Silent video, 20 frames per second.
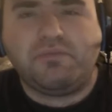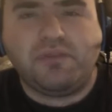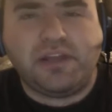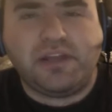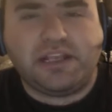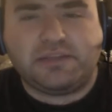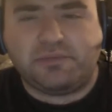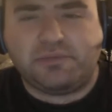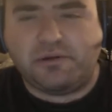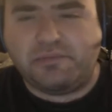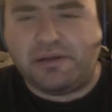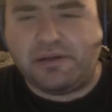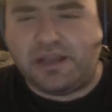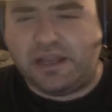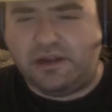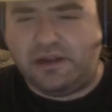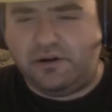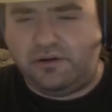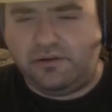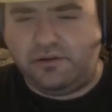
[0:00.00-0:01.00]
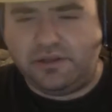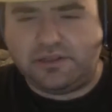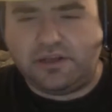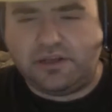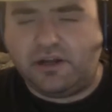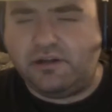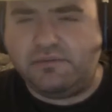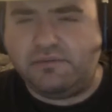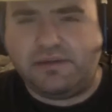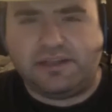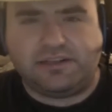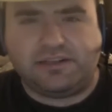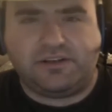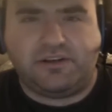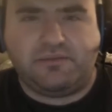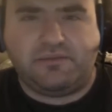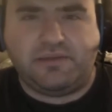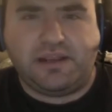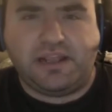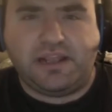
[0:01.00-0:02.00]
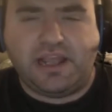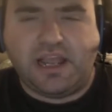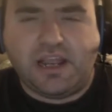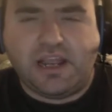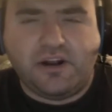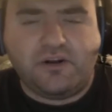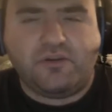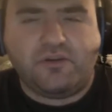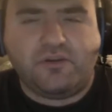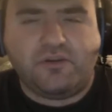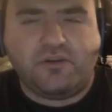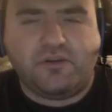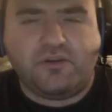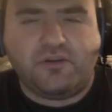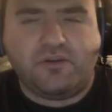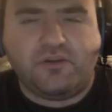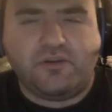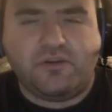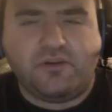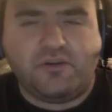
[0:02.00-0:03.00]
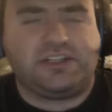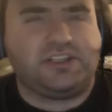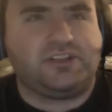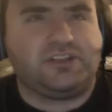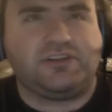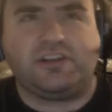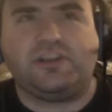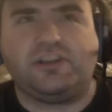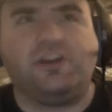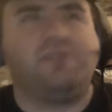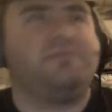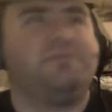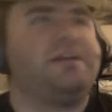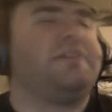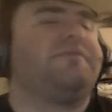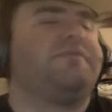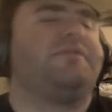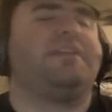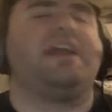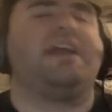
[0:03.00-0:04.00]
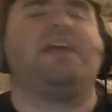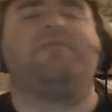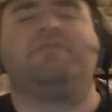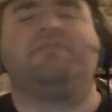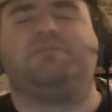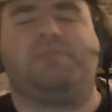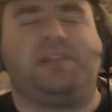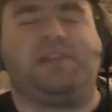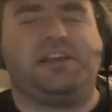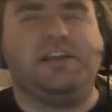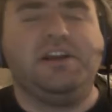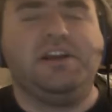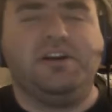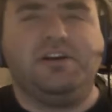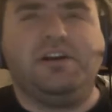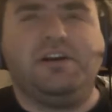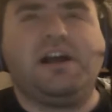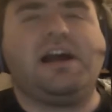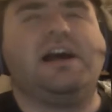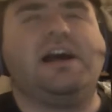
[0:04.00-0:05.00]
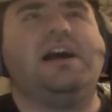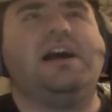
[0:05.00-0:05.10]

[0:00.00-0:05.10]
Please bring back Enel. That's all I'm asking you, man. Enel needs to, like, just, like, come down from the heavens and be like, and